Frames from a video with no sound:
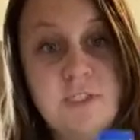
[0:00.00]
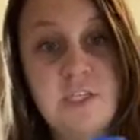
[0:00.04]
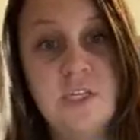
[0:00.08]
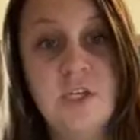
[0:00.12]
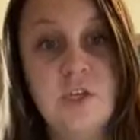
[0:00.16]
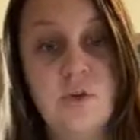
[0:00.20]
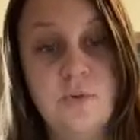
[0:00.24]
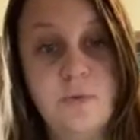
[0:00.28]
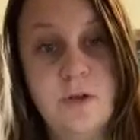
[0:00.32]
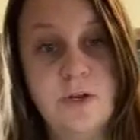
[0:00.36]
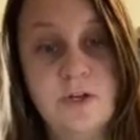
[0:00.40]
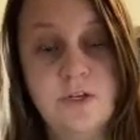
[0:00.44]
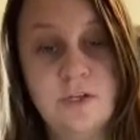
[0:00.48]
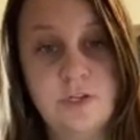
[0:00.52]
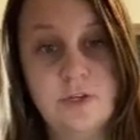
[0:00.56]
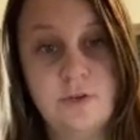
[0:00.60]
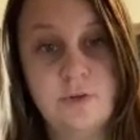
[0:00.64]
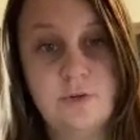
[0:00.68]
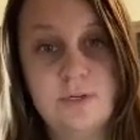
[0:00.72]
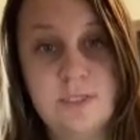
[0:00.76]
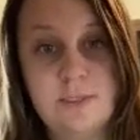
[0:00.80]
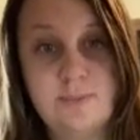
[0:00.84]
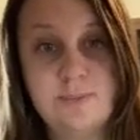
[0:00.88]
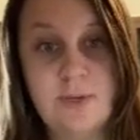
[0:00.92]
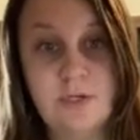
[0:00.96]
thing you'll want to do
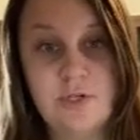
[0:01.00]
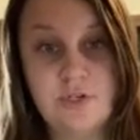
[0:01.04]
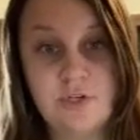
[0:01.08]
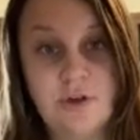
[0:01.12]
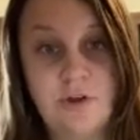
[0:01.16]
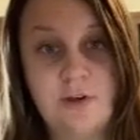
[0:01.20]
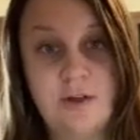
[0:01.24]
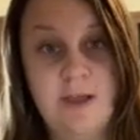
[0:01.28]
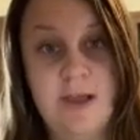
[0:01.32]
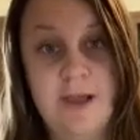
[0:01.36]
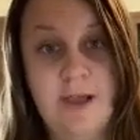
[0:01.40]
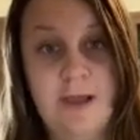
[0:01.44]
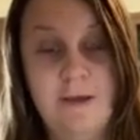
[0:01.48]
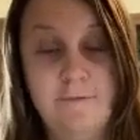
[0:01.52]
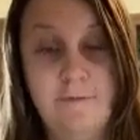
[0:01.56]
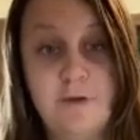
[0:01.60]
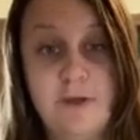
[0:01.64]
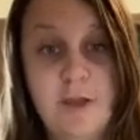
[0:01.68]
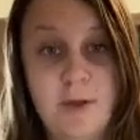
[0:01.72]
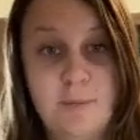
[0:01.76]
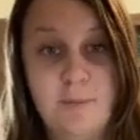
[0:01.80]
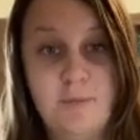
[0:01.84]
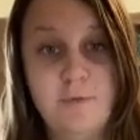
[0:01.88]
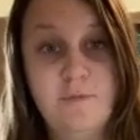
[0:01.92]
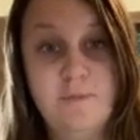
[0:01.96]
is measure out a 1/2
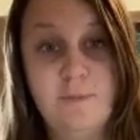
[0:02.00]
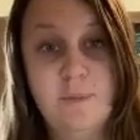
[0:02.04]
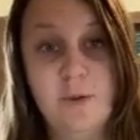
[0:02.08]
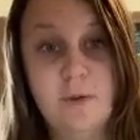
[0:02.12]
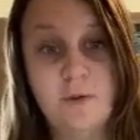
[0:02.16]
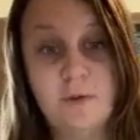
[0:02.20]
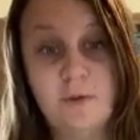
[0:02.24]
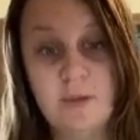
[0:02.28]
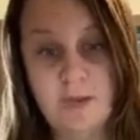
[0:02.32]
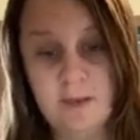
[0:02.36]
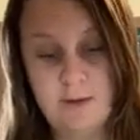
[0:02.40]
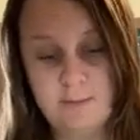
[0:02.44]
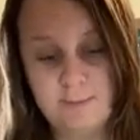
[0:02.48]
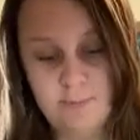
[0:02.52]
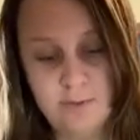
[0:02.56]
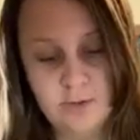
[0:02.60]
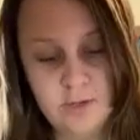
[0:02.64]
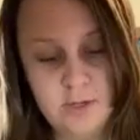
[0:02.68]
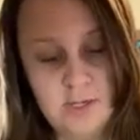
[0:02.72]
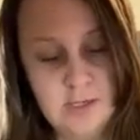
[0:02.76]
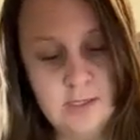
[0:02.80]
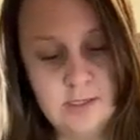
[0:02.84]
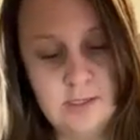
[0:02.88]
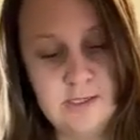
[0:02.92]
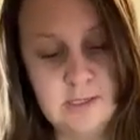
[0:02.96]
cup of milk and put
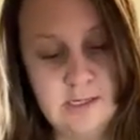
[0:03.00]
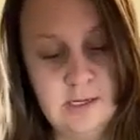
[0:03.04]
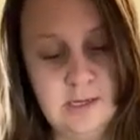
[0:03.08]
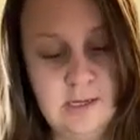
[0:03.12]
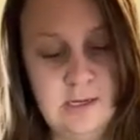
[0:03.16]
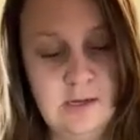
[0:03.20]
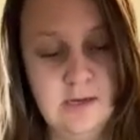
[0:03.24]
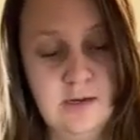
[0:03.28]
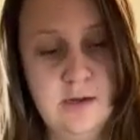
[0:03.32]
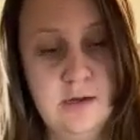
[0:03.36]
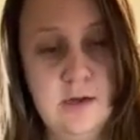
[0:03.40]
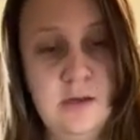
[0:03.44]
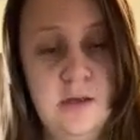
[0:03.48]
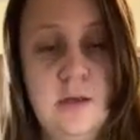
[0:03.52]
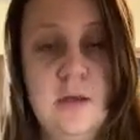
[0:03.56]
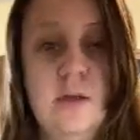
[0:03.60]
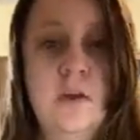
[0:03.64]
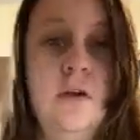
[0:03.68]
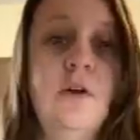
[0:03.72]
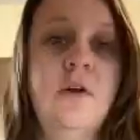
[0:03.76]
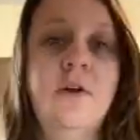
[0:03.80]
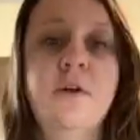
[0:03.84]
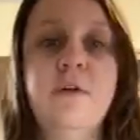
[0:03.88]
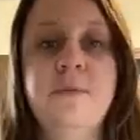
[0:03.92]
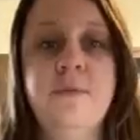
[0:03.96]
it in
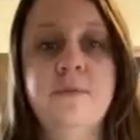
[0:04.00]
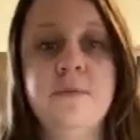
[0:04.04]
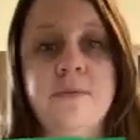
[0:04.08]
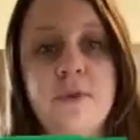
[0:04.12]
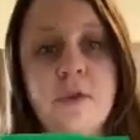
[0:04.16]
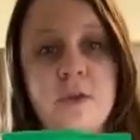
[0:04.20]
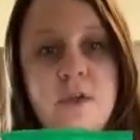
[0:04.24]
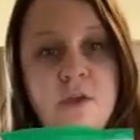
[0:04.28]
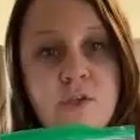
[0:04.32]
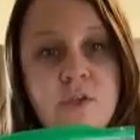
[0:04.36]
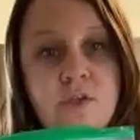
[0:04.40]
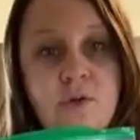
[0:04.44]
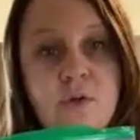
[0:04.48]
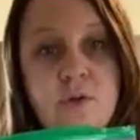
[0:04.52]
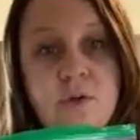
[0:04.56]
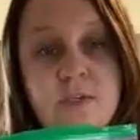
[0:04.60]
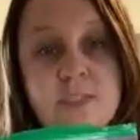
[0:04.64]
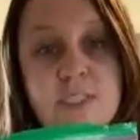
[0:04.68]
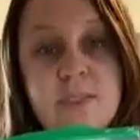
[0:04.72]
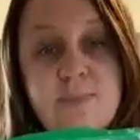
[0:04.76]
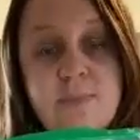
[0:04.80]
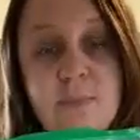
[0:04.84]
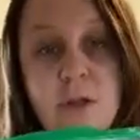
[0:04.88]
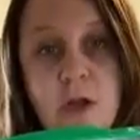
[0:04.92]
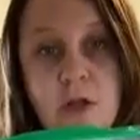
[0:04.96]
your
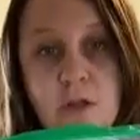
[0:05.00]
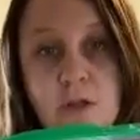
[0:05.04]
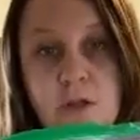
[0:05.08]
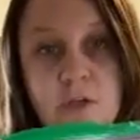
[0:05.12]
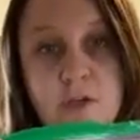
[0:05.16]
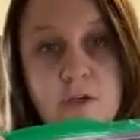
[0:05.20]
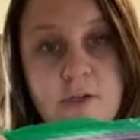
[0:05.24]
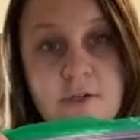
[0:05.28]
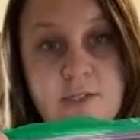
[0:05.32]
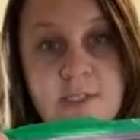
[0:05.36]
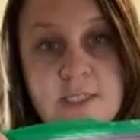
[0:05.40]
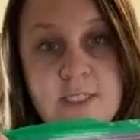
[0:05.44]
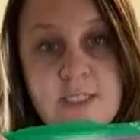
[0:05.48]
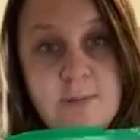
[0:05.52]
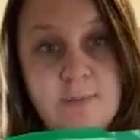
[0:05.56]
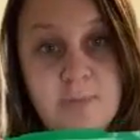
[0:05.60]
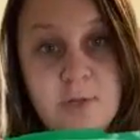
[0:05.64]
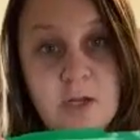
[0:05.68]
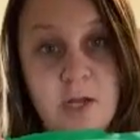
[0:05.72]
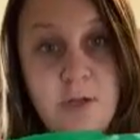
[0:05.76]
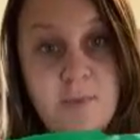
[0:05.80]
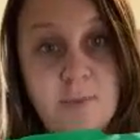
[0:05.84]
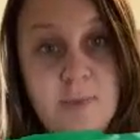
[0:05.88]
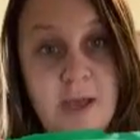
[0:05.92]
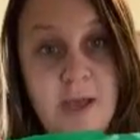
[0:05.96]
smaller
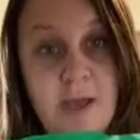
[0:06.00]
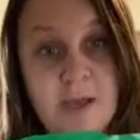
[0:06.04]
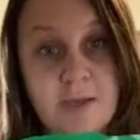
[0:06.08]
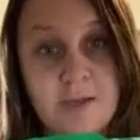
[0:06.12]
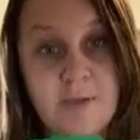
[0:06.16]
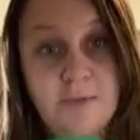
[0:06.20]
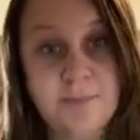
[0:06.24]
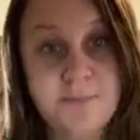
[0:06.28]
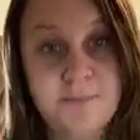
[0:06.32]
Ziploc bag.